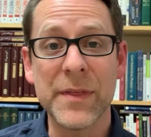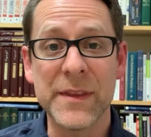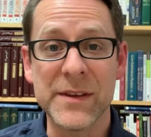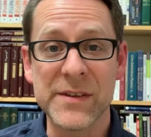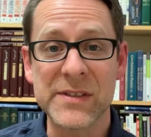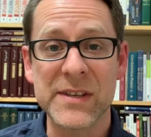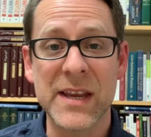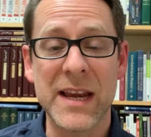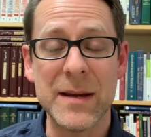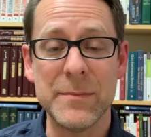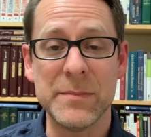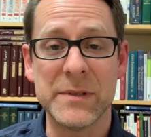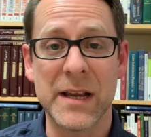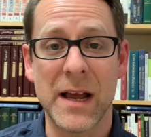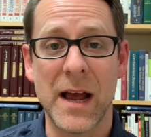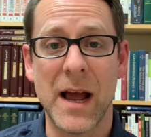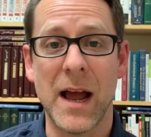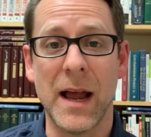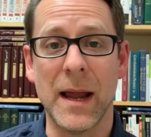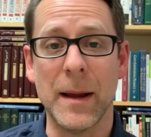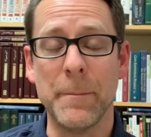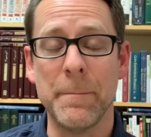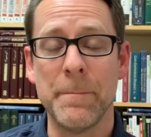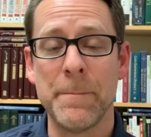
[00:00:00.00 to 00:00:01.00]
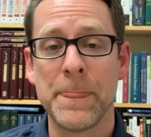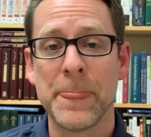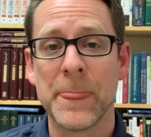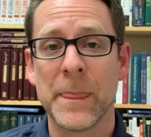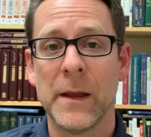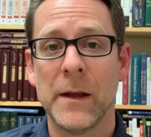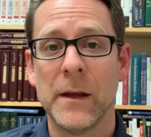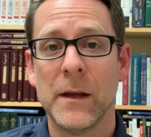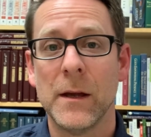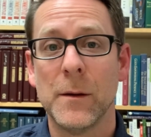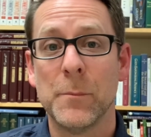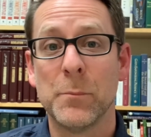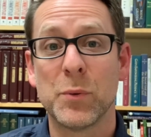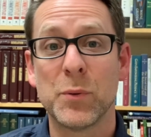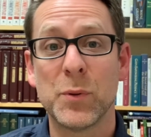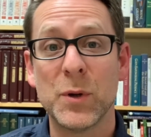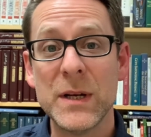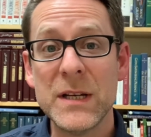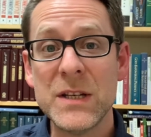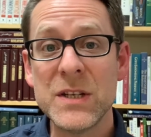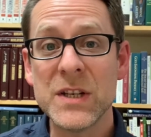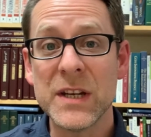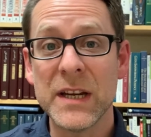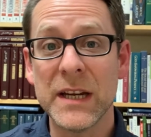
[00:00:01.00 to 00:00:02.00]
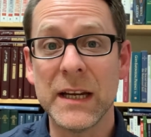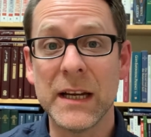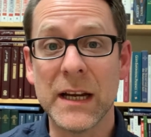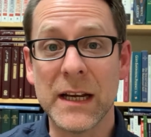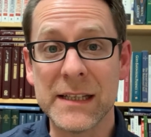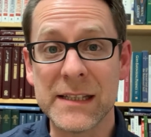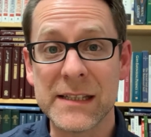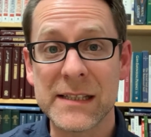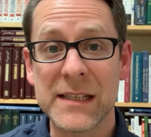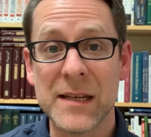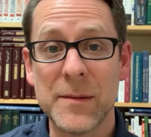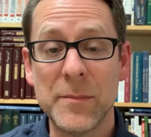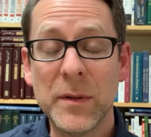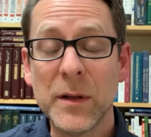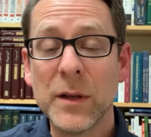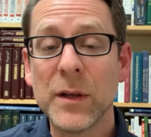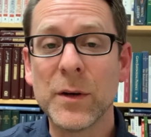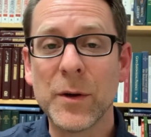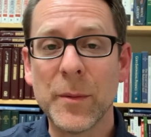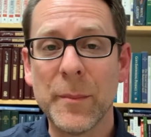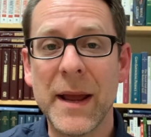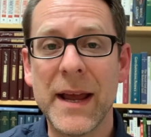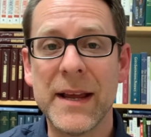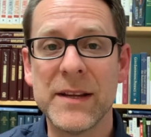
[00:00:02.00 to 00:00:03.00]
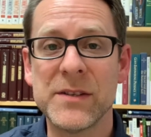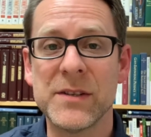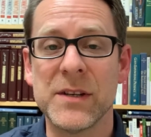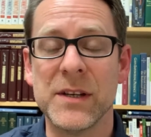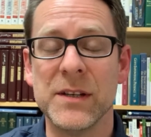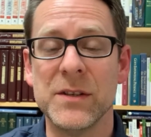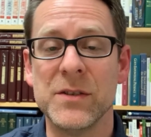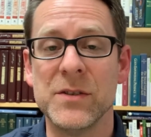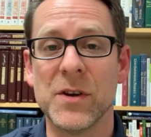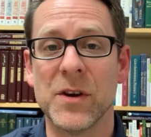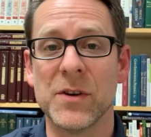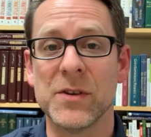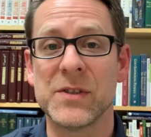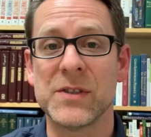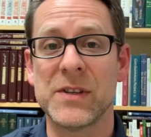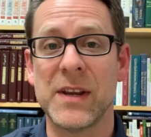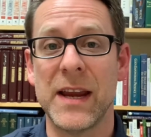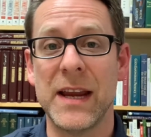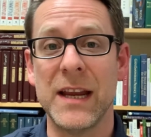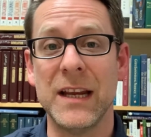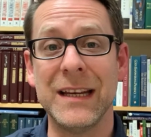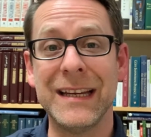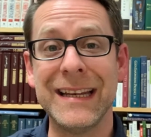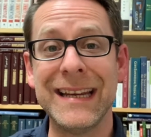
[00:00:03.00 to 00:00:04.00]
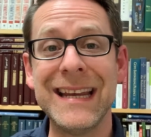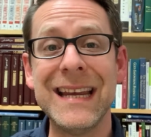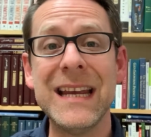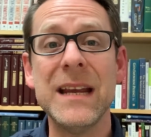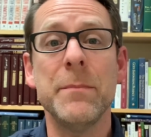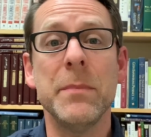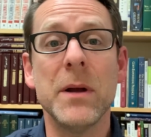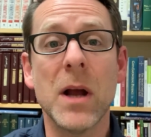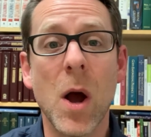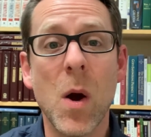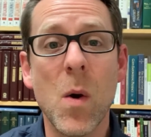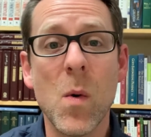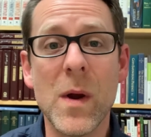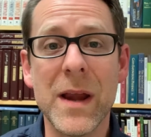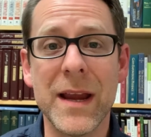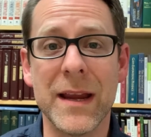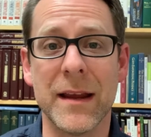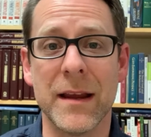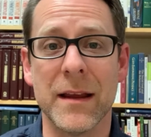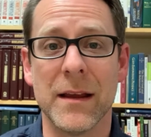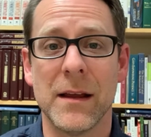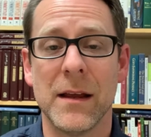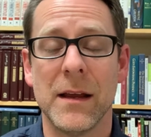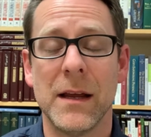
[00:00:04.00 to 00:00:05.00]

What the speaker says: the same time, preaching a similar message, are saying, keep going,